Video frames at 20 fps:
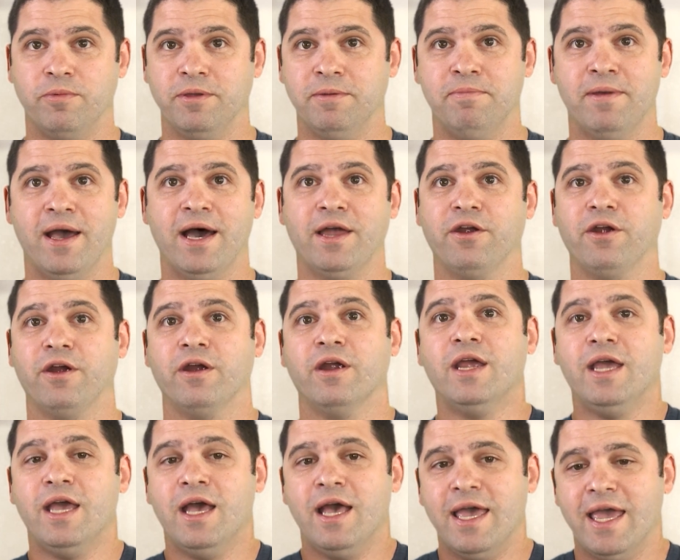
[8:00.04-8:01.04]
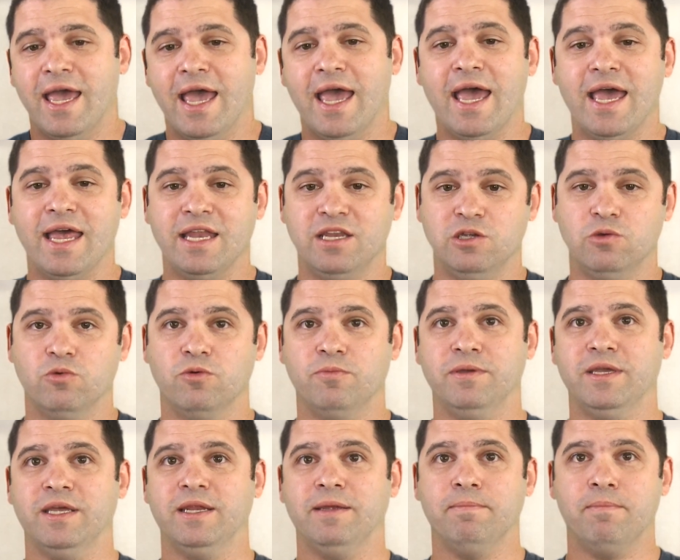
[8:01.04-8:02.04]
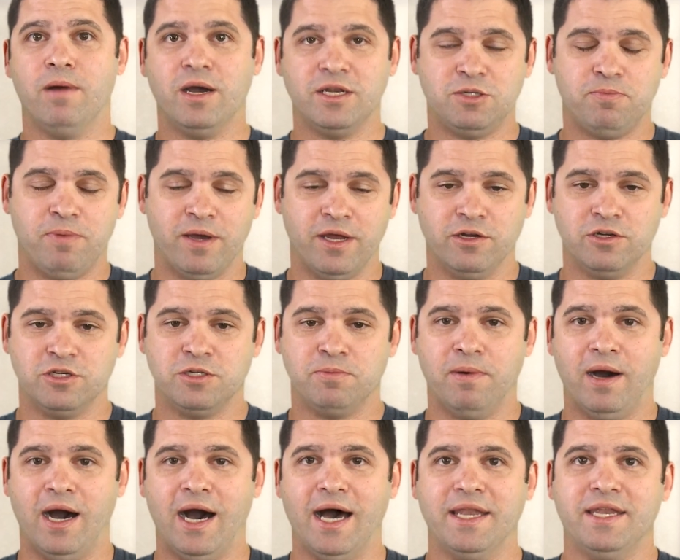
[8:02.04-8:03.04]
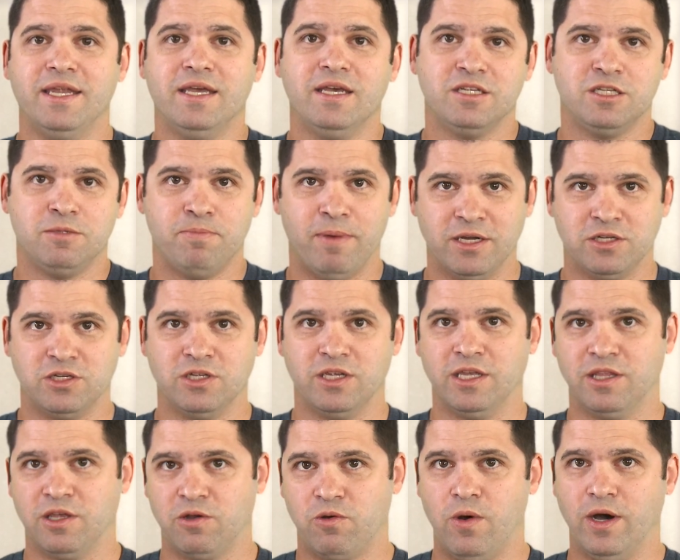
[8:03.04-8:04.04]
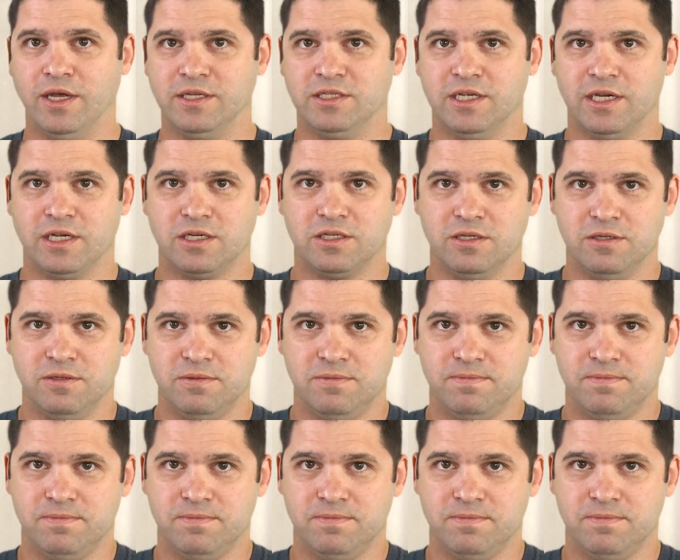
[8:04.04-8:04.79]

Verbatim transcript: be better, and you will be in a much better spot, especially in the quant section.